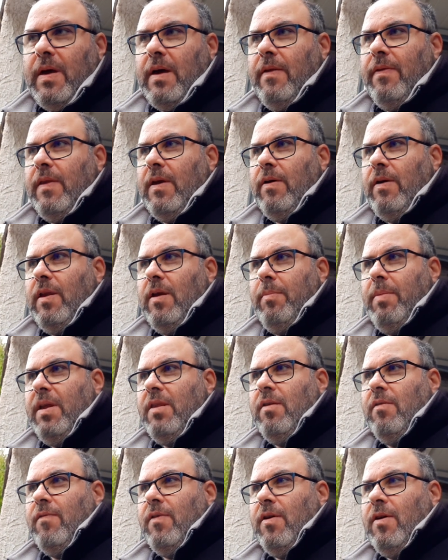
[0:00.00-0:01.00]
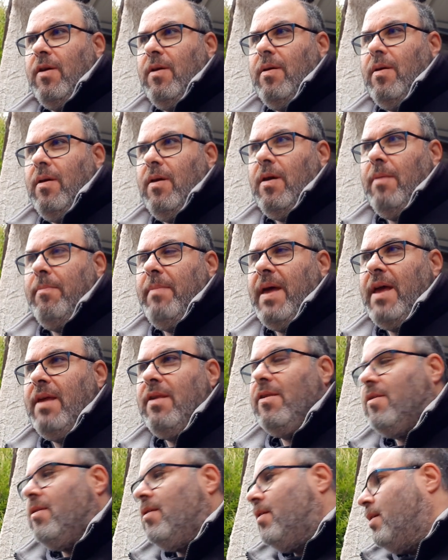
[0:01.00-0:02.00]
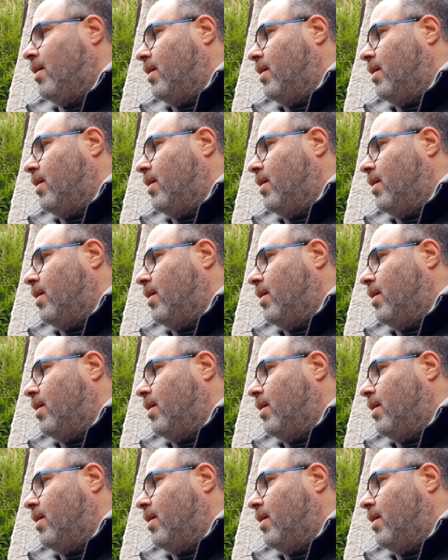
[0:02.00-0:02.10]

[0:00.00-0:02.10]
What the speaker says: and they're in a bit of a mess.